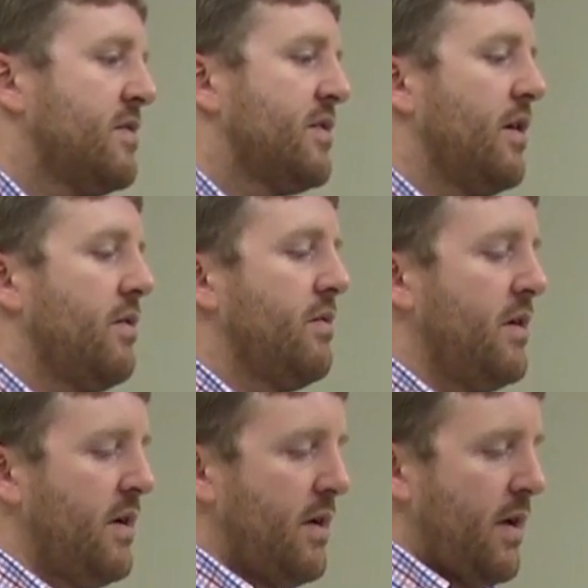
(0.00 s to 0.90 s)

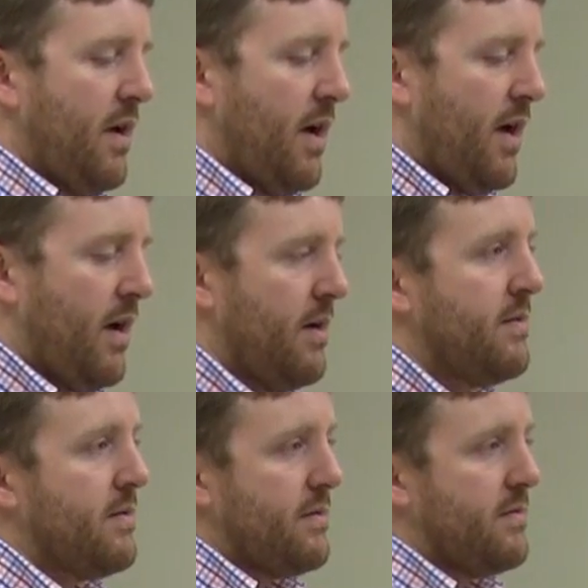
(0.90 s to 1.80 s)
So. I've had a
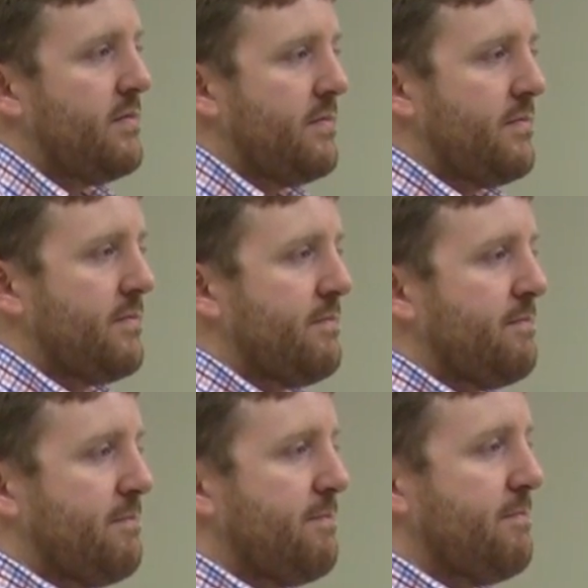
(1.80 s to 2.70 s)
cortisone shot. That
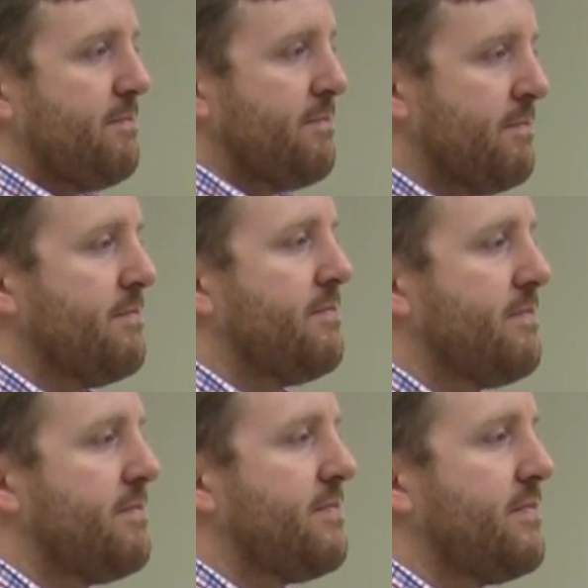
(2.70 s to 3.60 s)
worked, but mm -hmm. it just
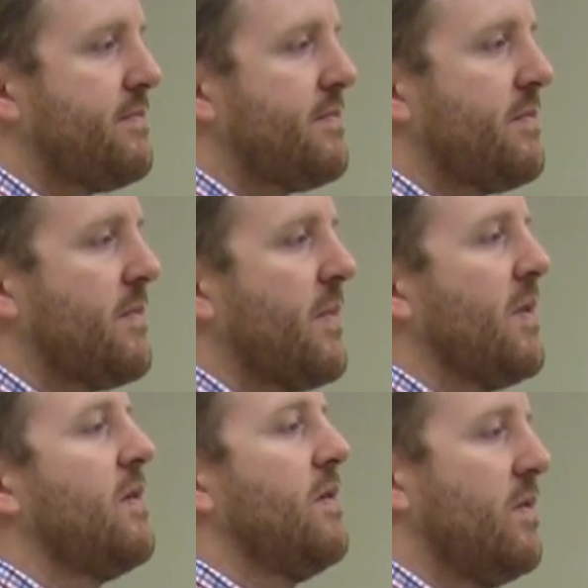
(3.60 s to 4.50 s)
didn't last for
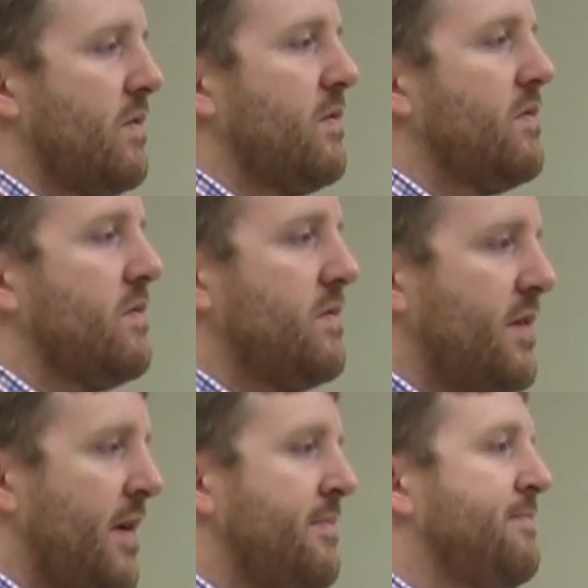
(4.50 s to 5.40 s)
a couple months.
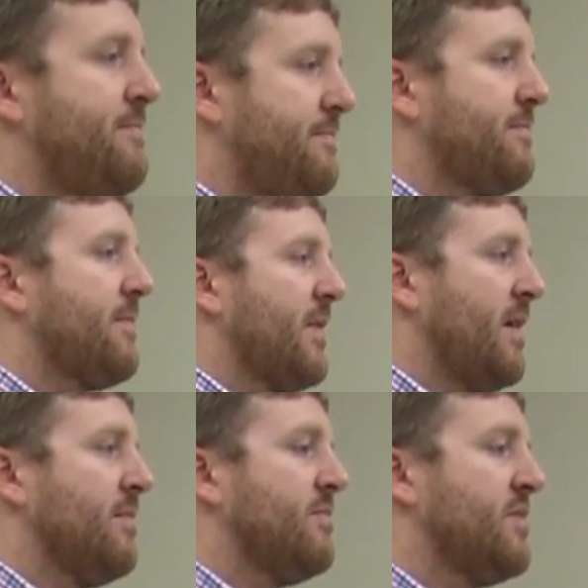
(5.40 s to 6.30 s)
Mm-hmm. Yep.
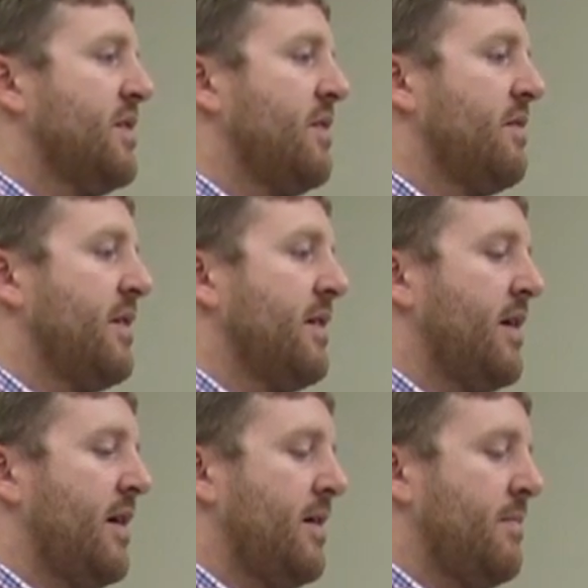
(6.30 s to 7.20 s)
Yep. So the,
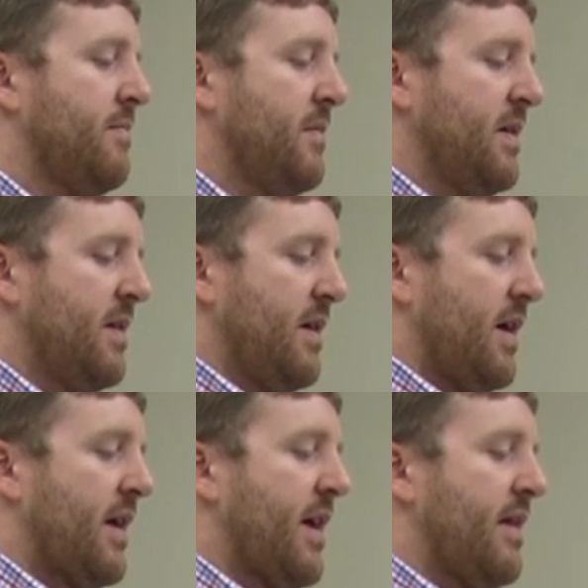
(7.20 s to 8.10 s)
uh,
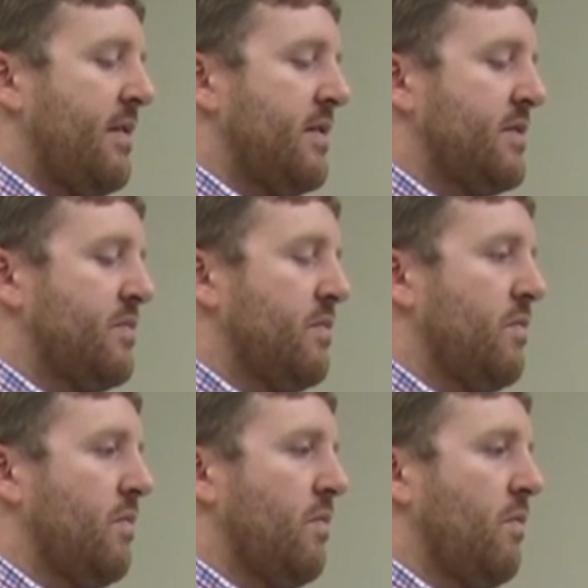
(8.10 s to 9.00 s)
again, that's
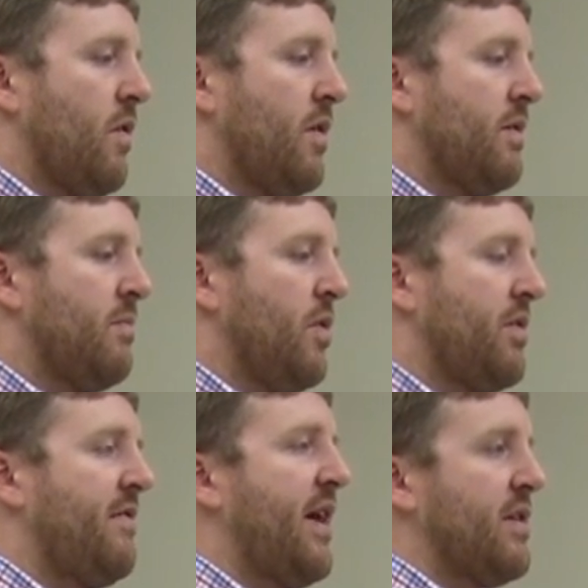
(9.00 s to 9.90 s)
where a
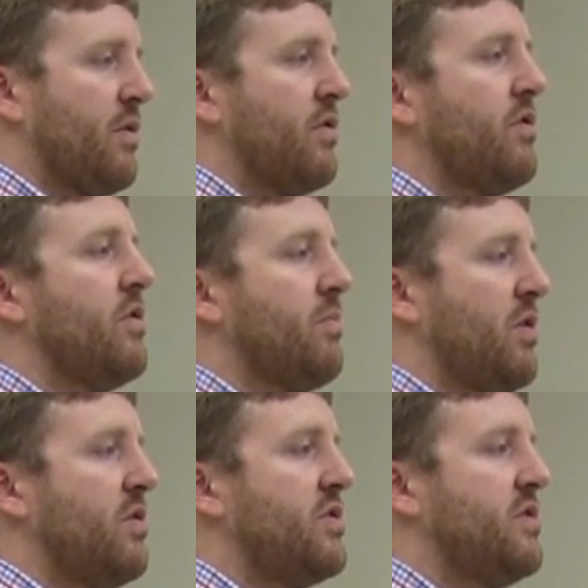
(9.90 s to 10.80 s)
multifactorial
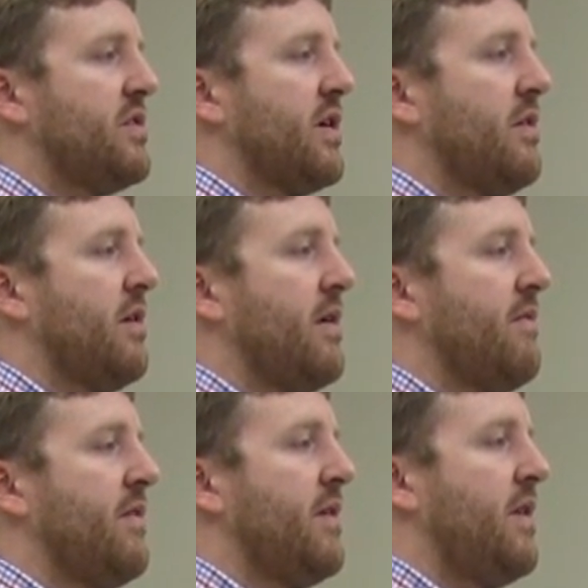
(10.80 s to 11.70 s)
approach using a lot
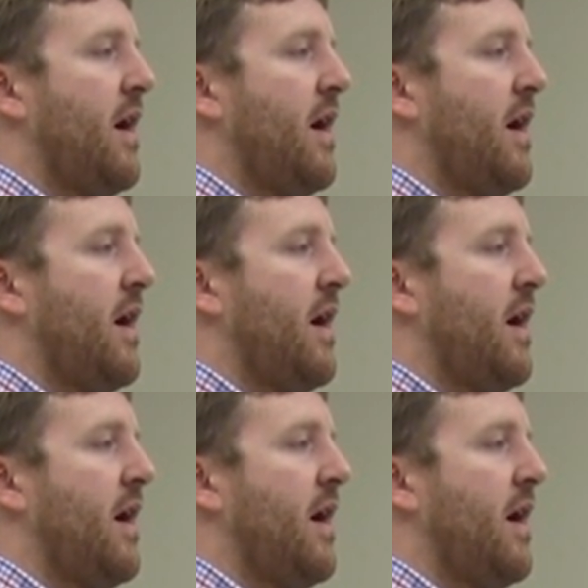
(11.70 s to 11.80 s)
of the